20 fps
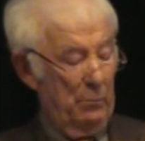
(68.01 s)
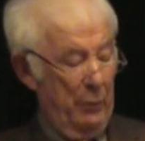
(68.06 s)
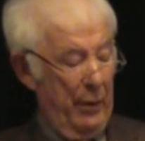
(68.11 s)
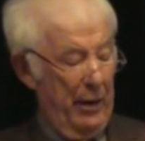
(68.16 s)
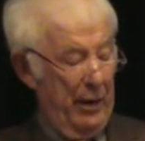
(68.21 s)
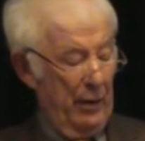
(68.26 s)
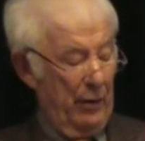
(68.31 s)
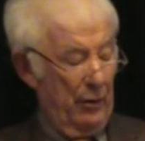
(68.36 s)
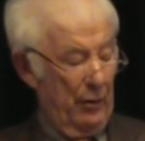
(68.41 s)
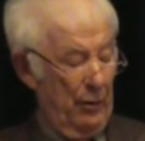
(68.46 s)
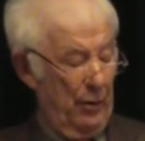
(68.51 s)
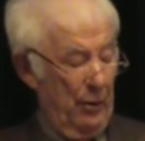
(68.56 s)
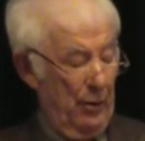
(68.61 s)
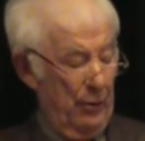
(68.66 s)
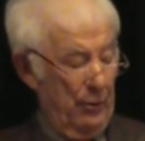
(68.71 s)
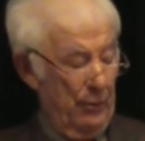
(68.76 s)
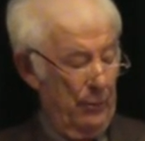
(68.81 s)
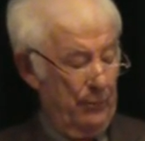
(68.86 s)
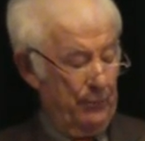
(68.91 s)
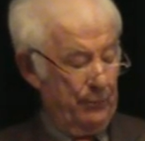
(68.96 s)
paler
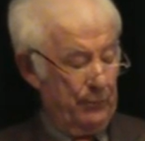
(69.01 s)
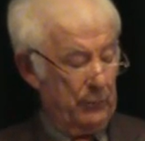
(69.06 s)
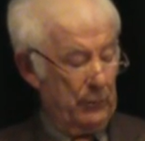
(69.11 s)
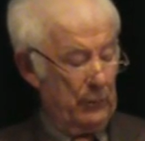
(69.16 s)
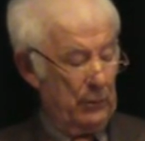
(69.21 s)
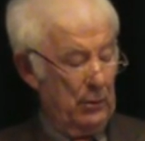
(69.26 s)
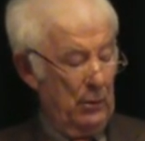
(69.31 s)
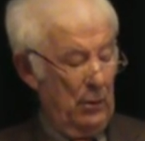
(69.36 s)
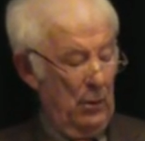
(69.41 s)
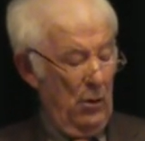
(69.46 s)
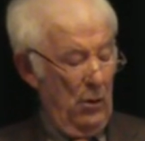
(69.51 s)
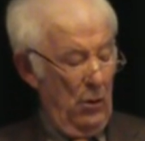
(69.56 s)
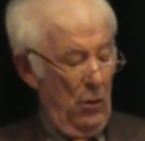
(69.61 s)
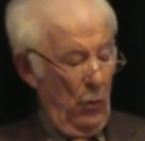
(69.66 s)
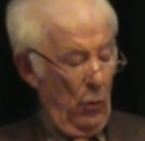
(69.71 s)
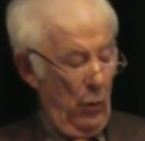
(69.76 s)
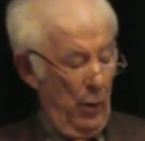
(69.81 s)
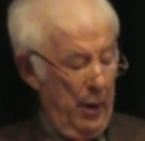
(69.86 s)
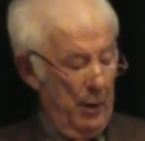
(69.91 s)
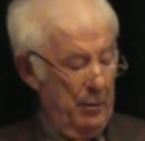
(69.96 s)
now,
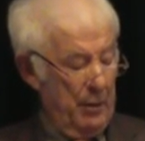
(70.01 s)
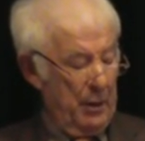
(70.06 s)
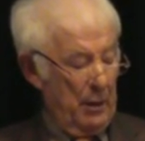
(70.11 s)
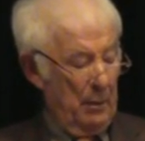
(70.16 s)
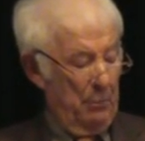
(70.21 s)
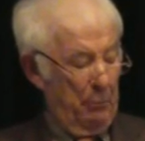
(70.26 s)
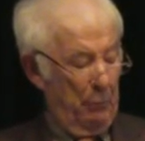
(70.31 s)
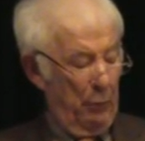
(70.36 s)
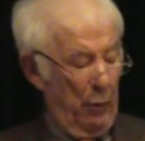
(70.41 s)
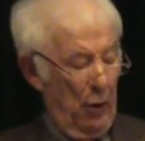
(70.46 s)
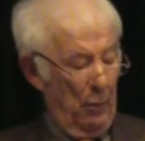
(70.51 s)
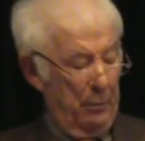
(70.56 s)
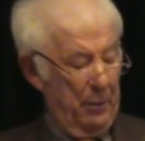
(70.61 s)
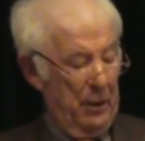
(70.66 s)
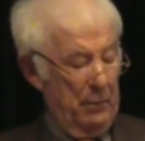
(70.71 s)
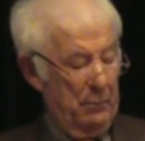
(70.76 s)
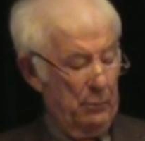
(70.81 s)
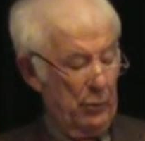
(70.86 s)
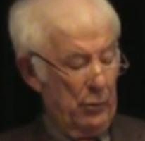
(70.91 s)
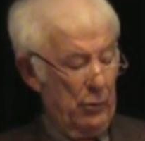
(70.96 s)
wearing a
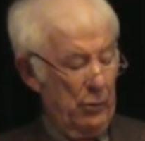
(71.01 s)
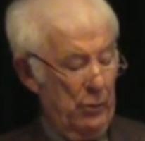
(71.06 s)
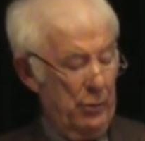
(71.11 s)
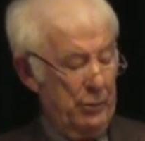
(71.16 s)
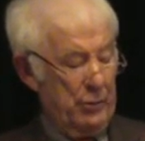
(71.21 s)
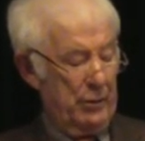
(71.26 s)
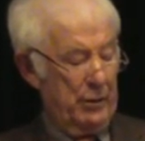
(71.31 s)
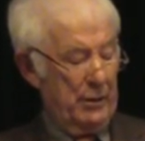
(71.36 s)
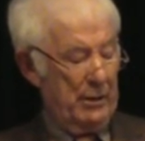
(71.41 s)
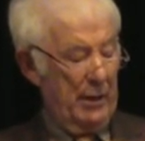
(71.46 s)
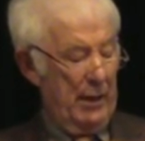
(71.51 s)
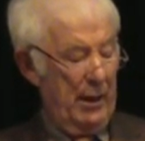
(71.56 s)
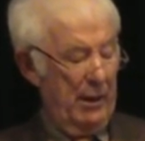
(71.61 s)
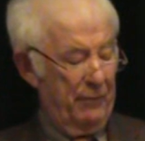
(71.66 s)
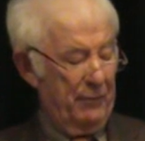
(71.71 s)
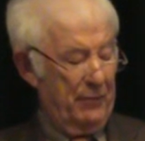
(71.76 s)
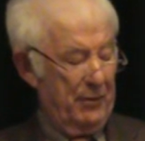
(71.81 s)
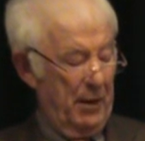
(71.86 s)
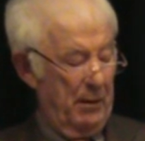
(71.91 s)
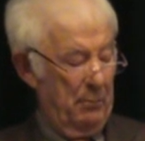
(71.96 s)
poppy bruise on his
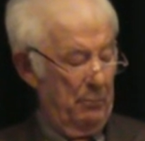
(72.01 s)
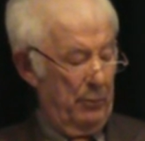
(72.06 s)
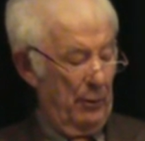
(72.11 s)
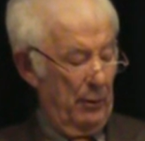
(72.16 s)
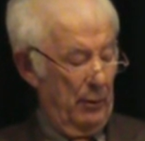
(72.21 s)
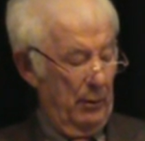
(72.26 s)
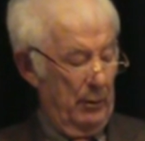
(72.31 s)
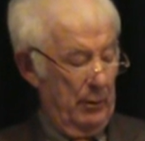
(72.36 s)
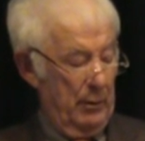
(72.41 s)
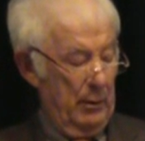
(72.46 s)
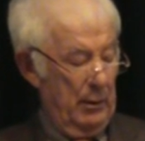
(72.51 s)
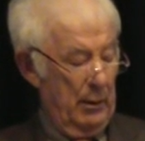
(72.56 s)
left temple.